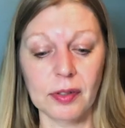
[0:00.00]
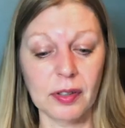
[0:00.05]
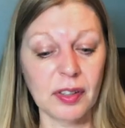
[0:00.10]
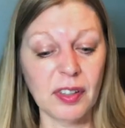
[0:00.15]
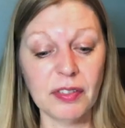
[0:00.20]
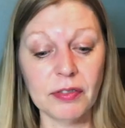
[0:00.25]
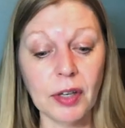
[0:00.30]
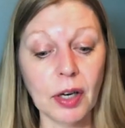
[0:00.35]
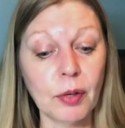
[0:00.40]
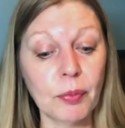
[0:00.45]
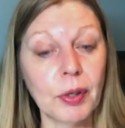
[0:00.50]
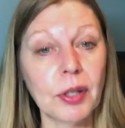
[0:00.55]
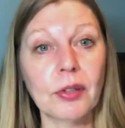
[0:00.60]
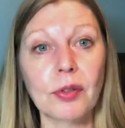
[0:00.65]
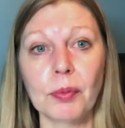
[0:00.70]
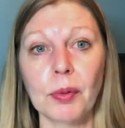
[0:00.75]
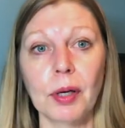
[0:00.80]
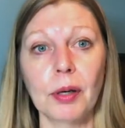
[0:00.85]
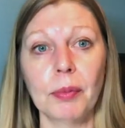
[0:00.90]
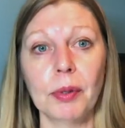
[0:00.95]
and they've all been
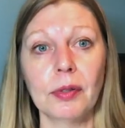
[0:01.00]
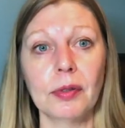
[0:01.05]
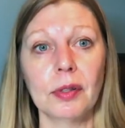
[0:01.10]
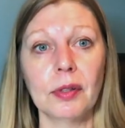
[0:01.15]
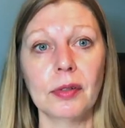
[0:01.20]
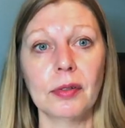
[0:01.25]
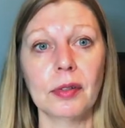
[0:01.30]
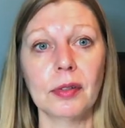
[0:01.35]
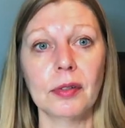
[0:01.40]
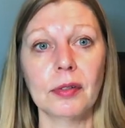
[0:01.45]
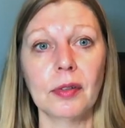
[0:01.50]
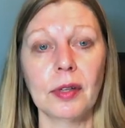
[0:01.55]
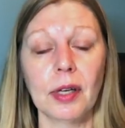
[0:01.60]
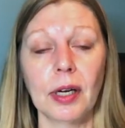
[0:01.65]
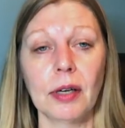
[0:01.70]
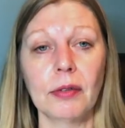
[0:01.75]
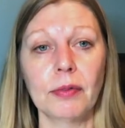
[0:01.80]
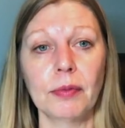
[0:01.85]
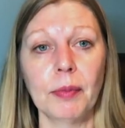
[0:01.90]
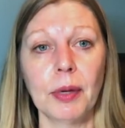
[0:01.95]
small businesses
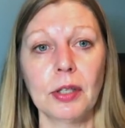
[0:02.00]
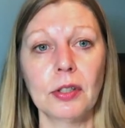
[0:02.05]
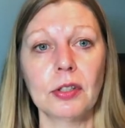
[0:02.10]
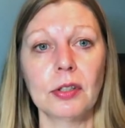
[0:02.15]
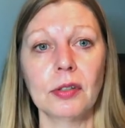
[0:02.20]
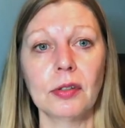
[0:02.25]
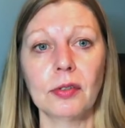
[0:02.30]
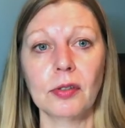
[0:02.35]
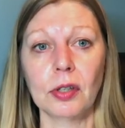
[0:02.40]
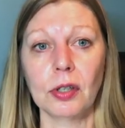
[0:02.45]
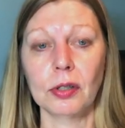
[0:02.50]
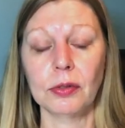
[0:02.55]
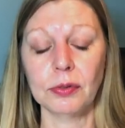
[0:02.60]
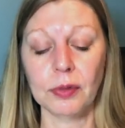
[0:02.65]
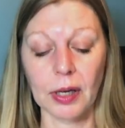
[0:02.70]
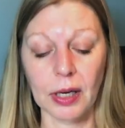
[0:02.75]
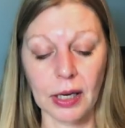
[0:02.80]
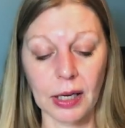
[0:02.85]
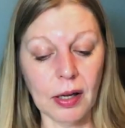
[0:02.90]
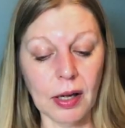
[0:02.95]
that I've mentioned so
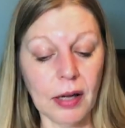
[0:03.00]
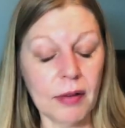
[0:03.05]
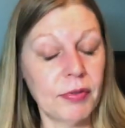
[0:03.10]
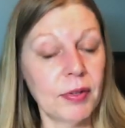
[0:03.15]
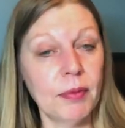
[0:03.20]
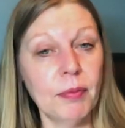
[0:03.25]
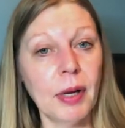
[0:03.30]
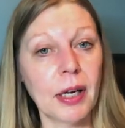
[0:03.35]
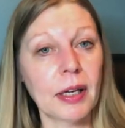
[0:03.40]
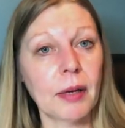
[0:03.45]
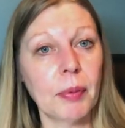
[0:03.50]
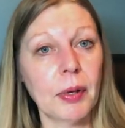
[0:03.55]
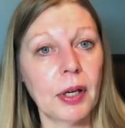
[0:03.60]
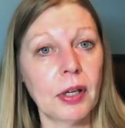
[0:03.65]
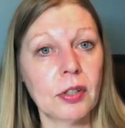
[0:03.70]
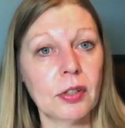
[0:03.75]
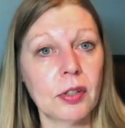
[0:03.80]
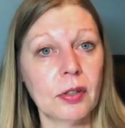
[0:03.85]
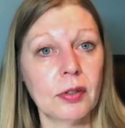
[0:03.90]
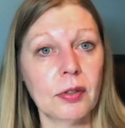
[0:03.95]
far, if you make a
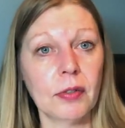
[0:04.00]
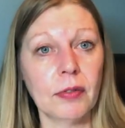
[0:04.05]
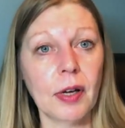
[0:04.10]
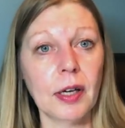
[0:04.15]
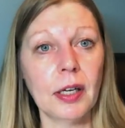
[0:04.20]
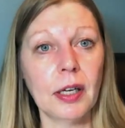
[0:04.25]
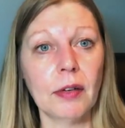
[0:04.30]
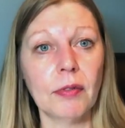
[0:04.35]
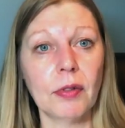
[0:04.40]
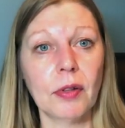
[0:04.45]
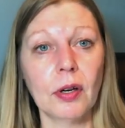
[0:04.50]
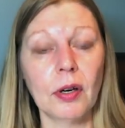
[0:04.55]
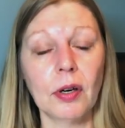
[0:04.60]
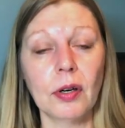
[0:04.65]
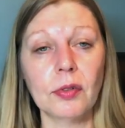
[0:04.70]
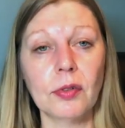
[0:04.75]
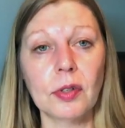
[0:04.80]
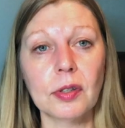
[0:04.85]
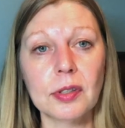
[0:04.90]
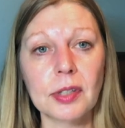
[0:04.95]
purchase of any of
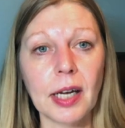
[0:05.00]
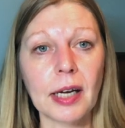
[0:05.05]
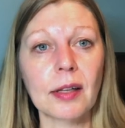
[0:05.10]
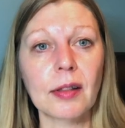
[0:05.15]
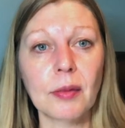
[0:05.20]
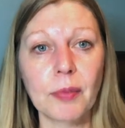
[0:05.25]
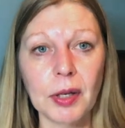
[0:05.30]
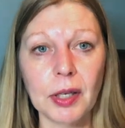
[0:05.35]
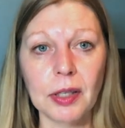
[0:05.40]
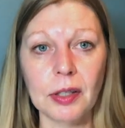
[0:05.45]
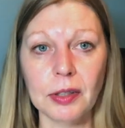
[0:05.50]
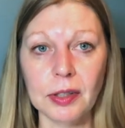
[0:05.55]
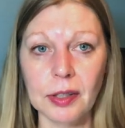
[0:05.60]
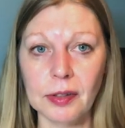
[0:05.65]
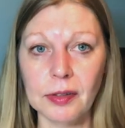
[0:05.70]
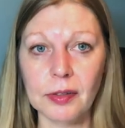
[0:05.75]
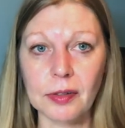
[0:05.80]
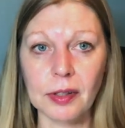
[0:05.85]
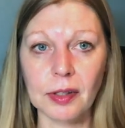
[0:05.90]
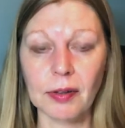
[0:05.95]
those, tag them in on
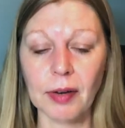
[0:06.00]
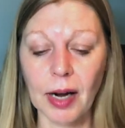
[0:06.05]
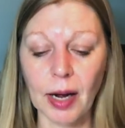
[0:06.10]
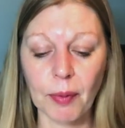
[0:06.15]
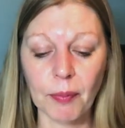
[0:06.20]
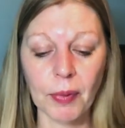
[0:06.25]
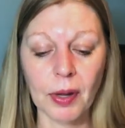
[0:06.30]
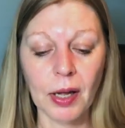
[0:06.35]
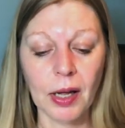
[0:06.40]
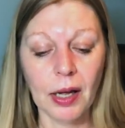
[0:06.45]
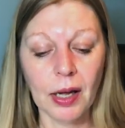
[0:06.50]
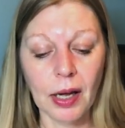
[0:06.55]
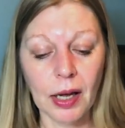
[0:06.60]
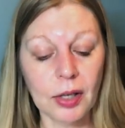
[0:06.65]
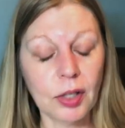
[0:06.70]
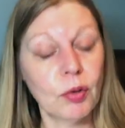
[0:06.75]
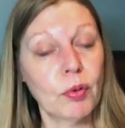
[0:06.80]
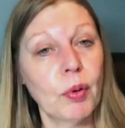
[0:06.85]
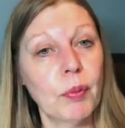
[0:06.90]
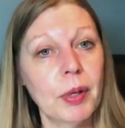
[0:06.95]
Instagram
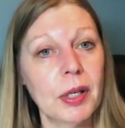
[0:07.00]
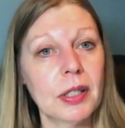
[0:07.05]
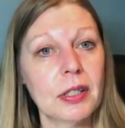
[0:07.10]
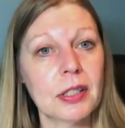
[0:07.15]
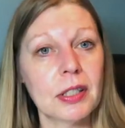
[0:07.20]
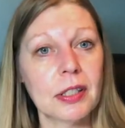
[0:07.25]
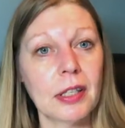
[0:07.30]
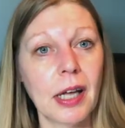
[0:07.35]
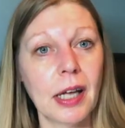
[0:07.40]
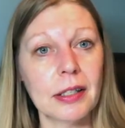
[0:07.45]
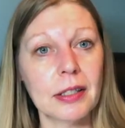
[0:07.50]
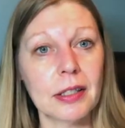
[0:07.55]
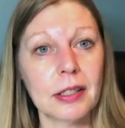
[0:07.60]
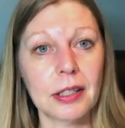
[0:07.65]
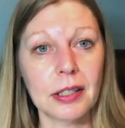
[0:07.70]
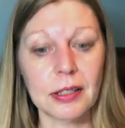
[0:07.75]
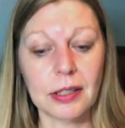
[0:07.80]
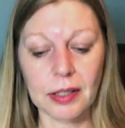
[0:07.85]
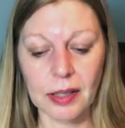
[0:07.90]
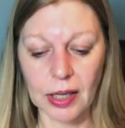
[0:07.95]
and you will be
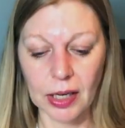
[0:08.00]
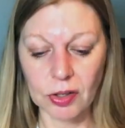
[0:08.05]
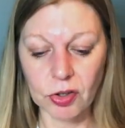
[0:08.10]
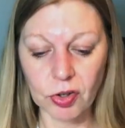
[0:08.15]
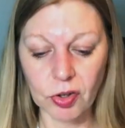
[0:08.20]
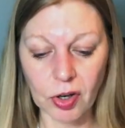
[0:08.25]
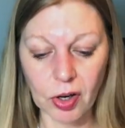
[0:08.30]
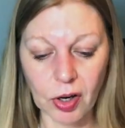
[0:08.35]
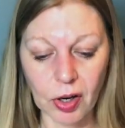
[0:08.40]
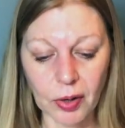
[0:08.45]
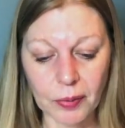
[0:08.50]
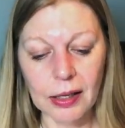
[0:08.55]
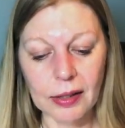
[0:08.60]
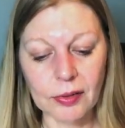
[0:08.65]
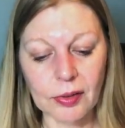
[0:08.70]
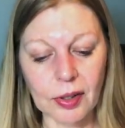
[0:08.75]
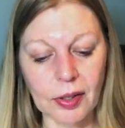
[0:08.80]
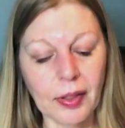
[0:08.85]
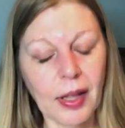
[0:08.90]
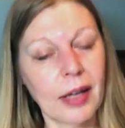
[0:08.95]
entered into that draw.
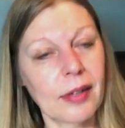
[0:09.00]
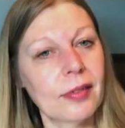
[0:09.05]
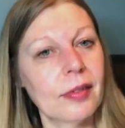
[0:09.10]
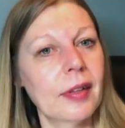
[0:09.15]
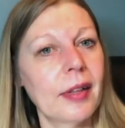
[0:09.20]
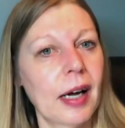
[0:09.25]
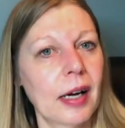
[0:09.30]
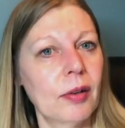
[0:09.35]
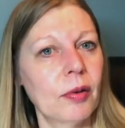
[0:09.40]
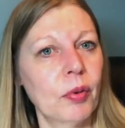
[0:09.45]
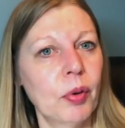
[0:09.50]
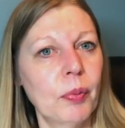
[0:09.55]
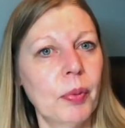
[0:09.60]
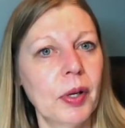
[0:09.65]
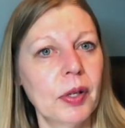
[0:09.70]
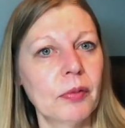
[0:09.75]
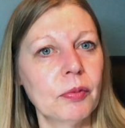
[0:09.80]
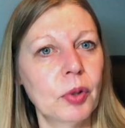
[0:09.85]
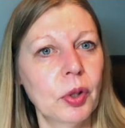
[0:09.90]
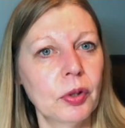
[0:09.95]
So that will
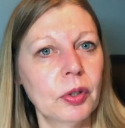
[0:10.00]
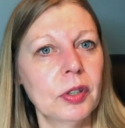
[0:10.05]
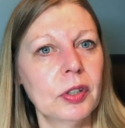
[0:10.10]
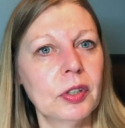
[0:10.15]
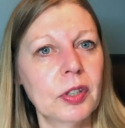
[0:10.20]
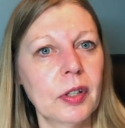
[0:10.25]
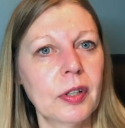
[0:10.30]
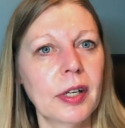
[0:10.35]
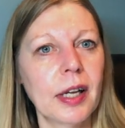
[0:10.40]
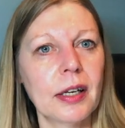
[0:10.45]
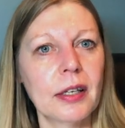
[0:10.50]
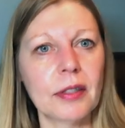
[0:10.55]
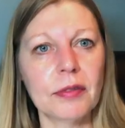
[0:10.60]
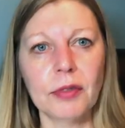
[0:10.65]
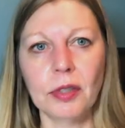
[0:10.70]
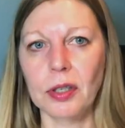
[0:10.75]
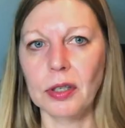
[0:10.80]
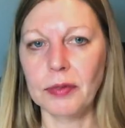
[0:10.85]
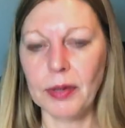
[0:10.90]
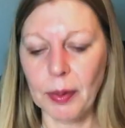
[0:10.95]
be run until the end
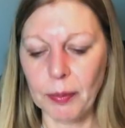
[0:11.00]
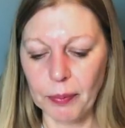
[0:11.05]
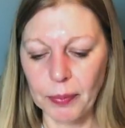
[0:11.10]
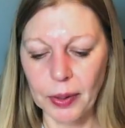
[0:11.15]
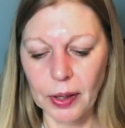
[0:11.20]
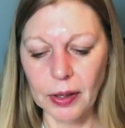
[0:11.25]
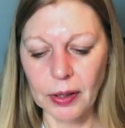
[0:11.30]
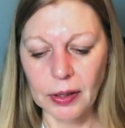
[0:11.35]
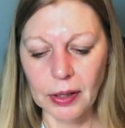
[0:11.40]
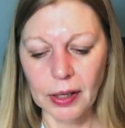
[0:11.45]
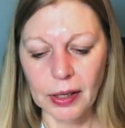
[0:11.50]
of November.